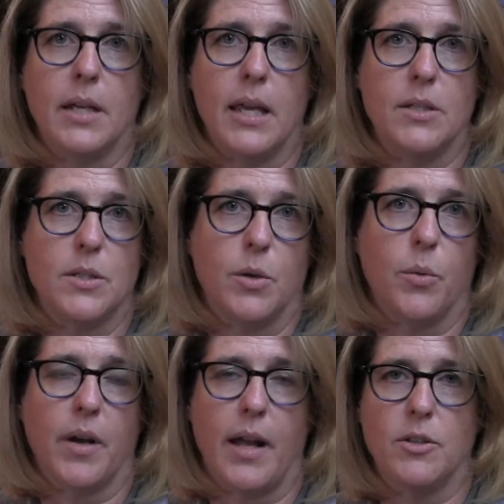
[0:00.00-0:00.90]
kids who
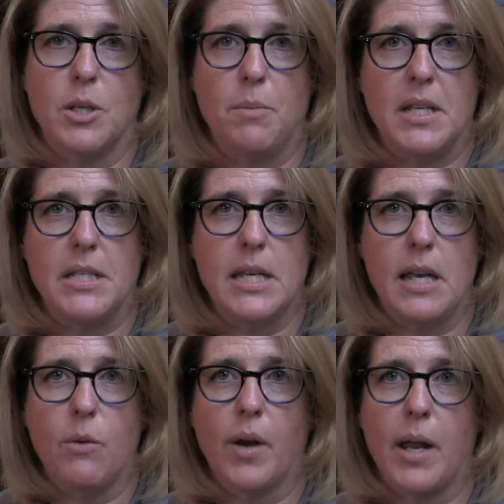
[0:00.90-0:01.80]
were
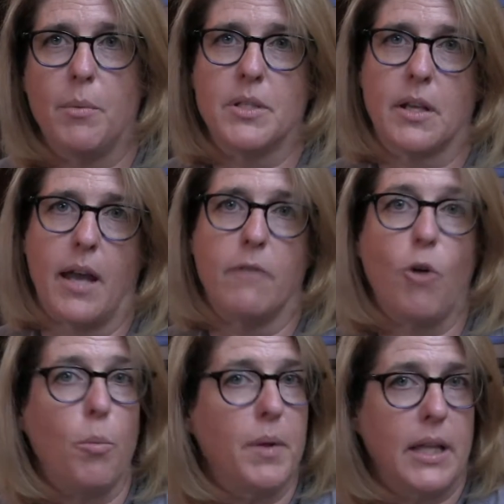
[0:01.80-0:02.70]
LGBT were able to kind
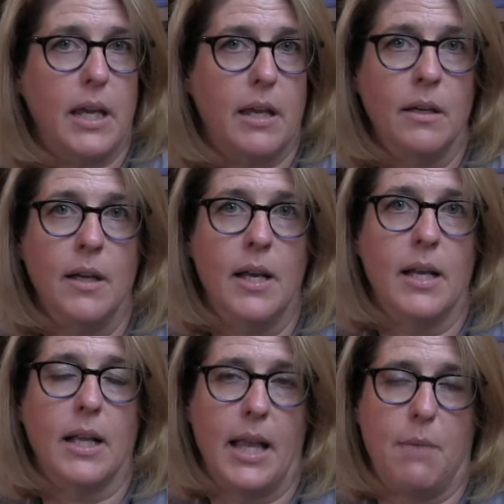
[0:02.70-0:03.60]
of openly
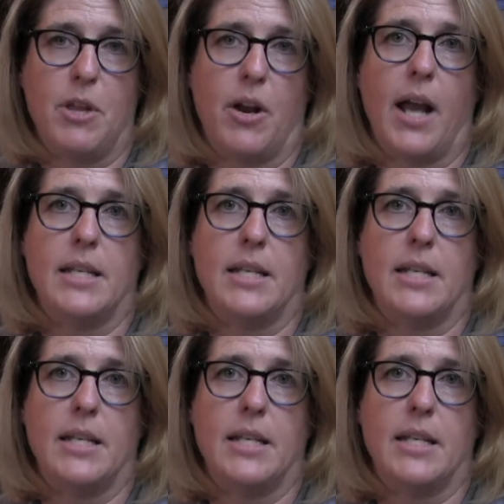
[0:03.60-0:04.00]
claim their